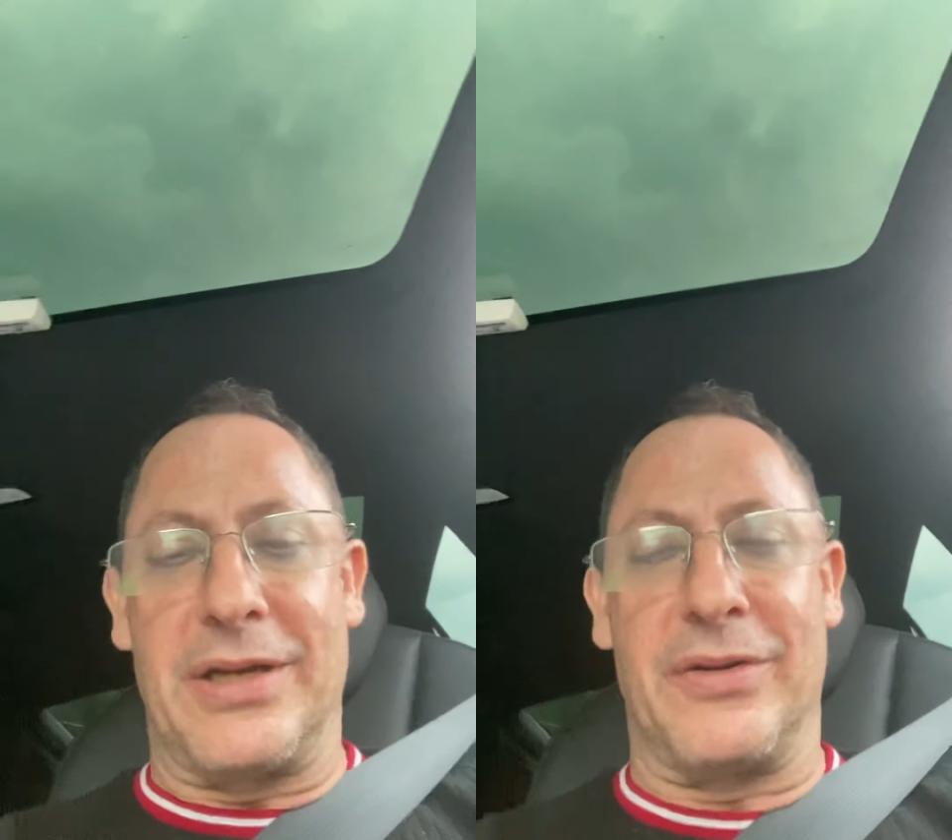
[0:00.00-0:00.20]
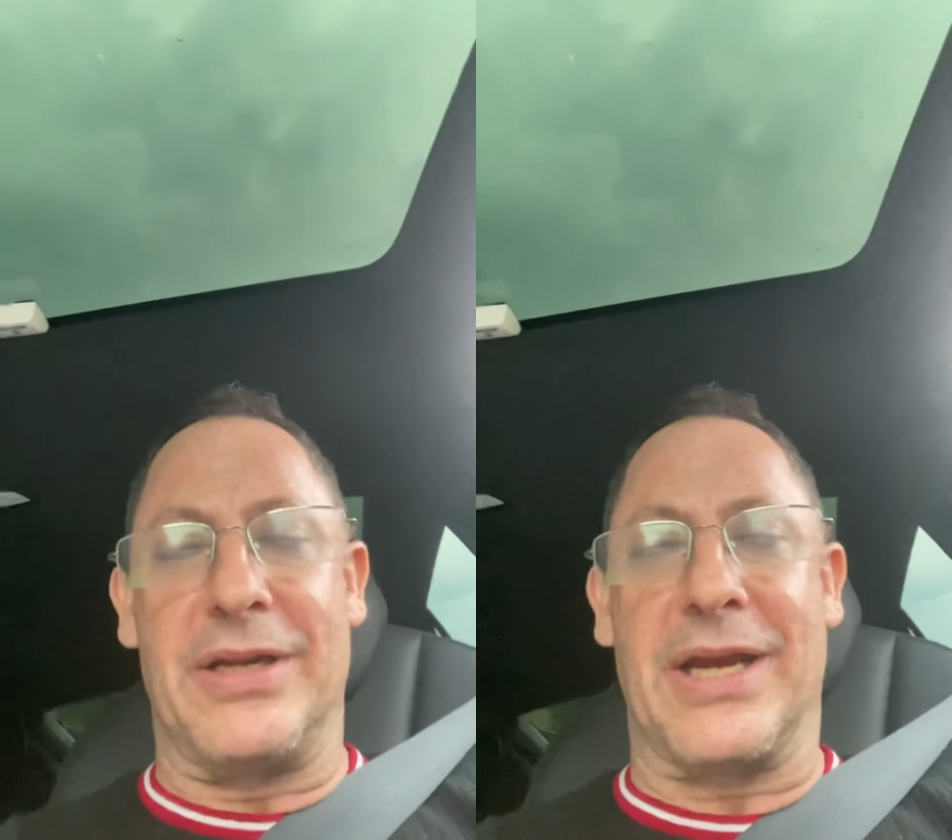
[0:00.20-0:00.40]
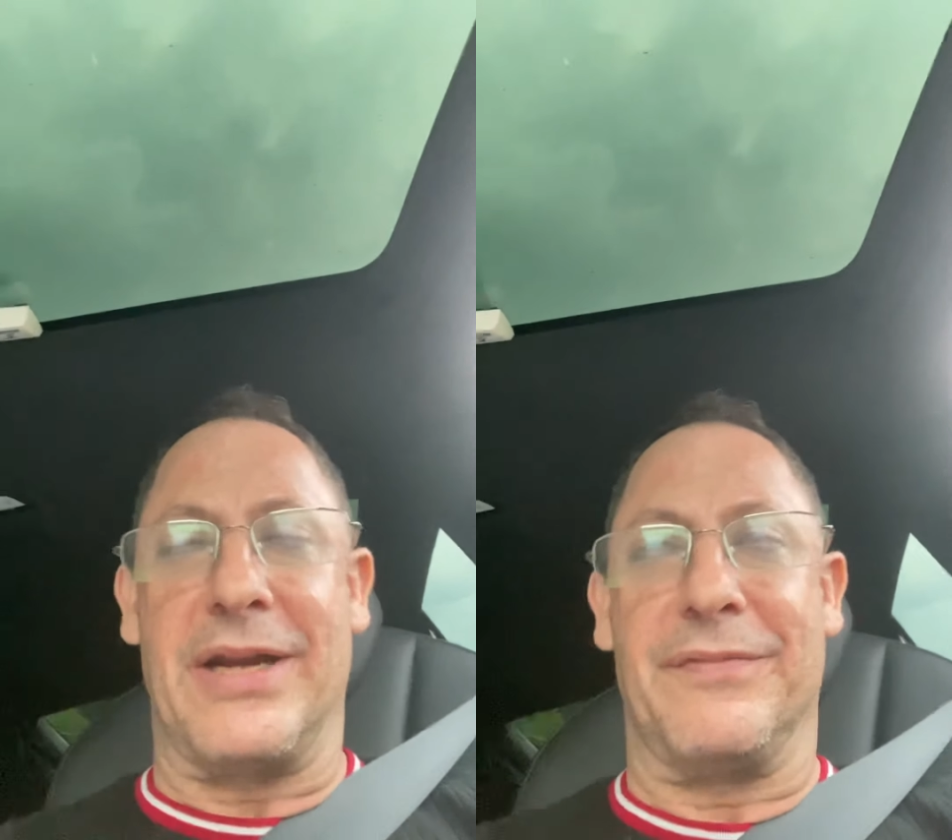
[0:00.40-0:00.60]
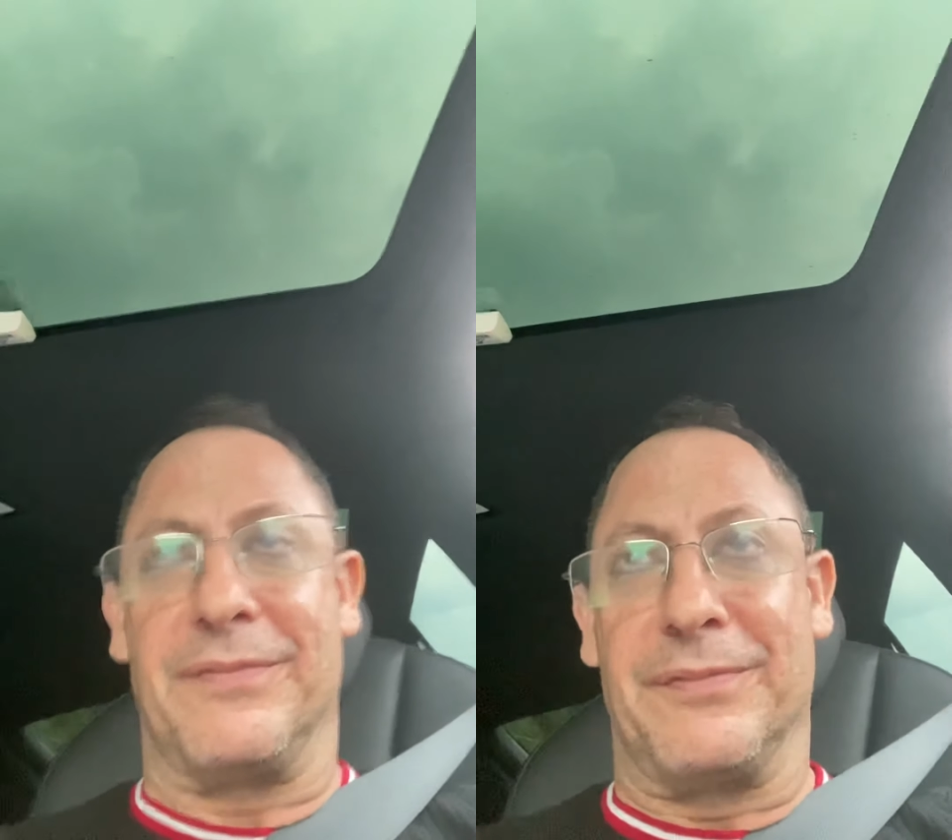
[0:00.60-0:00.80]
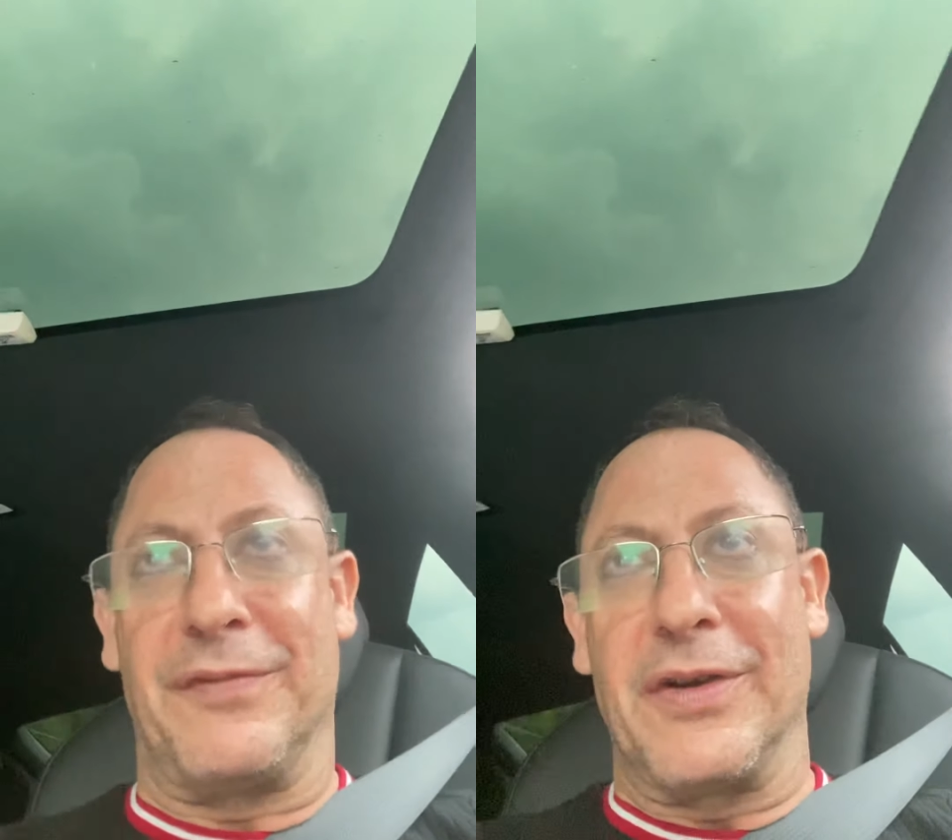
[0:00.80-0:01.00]
you know, the kind
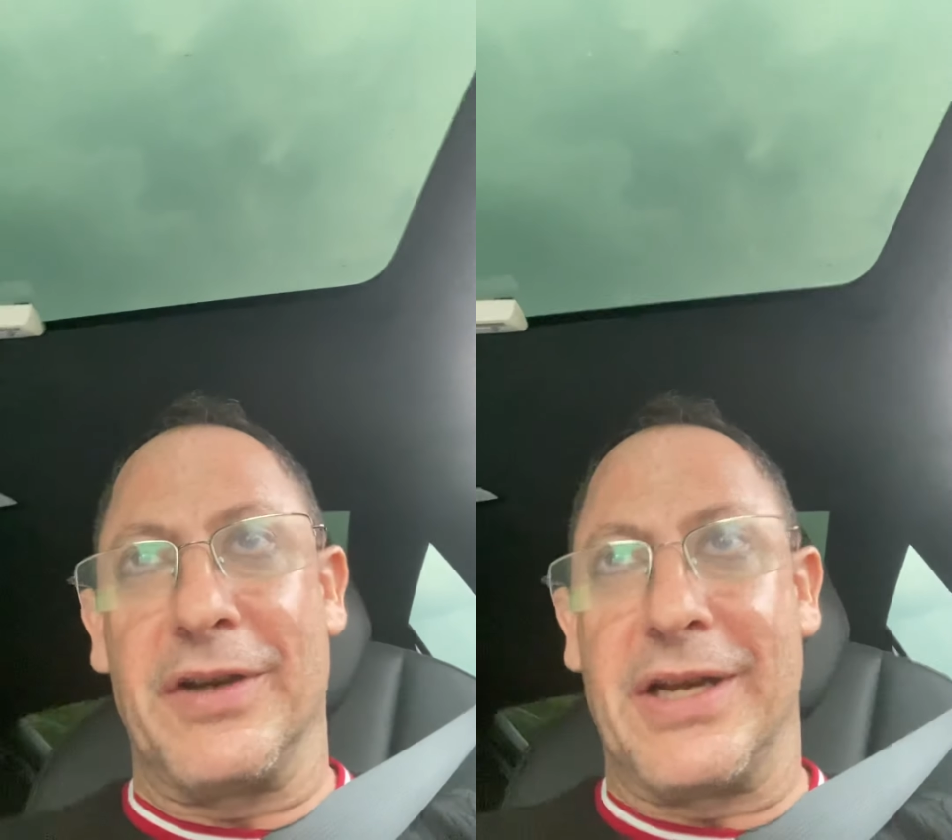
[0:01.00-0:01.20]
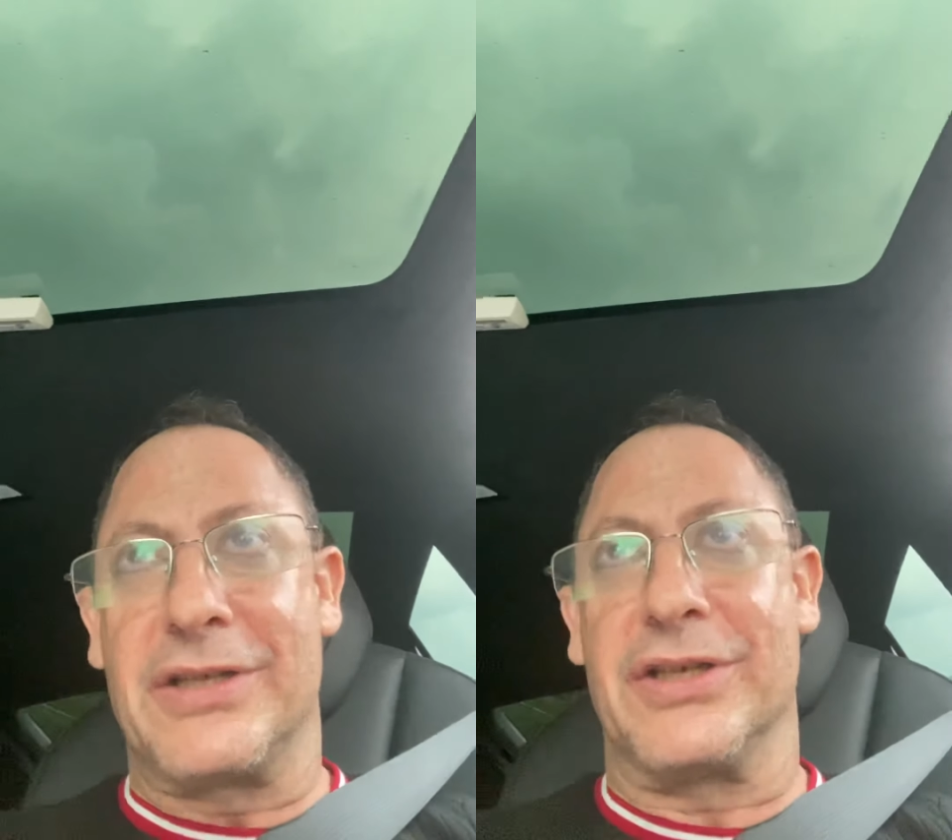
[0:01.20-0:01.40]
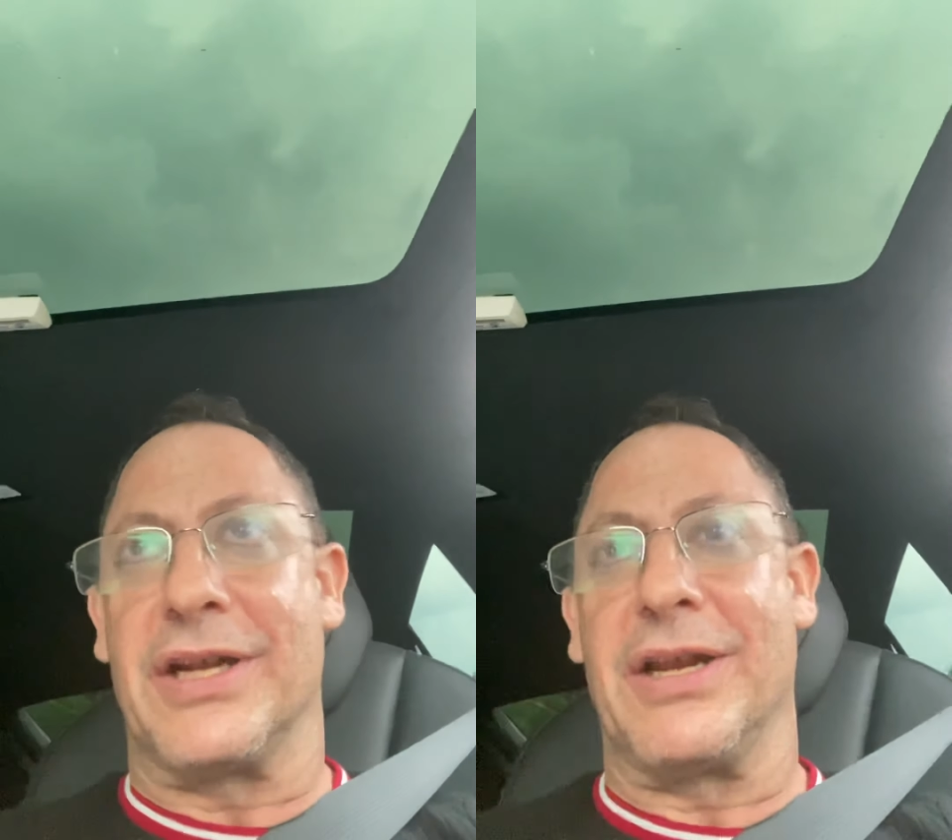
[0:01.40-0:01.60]
of variation